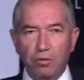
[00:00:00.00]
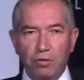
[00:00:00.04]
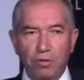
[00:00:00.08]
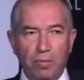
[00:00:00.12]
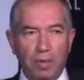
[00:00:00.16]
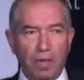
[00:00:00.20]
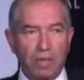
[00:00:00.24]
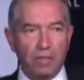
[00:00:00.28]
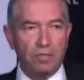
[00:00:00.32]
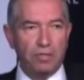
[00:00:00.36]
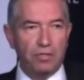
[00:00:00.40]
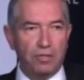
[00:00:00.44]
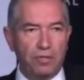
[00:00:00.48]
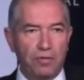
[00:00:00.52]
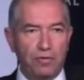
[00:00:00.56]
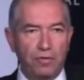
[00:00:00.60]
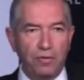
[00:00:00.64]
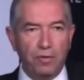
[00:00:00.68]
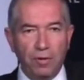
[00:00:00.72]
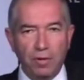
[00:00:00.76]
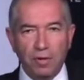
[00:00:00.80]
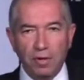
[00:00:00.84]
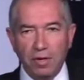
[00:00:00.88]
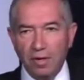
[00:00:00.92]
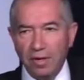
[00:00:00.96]
you so much
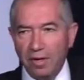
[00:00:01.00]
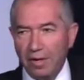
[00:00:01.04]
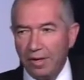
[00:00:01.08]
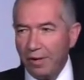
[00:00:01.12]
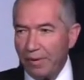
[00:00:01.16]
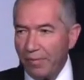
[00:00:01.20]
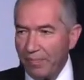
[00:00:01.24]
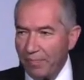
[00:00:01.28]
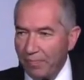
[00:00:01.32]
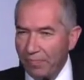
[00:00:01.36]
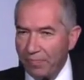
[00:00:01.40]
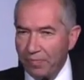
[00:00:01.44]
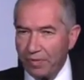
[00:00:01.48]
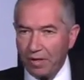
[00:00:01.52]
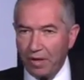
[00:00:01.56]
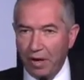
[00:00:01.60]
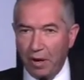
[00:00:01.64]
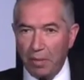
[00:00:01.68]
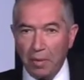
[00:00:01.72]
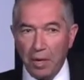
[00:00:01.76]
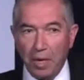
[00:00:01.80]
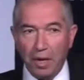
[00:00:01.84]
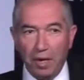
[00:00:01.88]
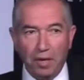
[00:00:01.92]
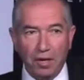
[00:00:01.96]
for uh,
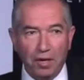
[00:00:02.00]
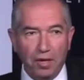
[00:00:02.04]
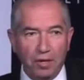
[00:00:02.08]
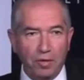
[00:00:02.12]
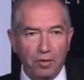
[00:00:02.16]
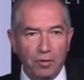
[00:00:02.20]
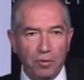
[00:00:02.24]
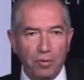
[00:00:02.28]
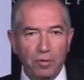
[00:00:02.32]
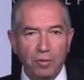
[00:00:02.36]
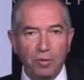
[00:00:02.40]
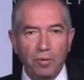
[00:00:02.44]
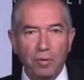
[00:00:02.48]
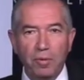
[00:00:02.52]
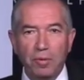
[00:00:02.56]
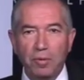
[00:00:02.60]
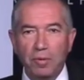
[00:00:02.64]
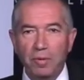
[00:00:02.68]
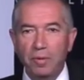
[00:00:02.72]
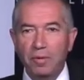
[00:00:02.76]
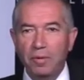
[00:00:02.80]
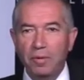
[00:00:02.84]
coming to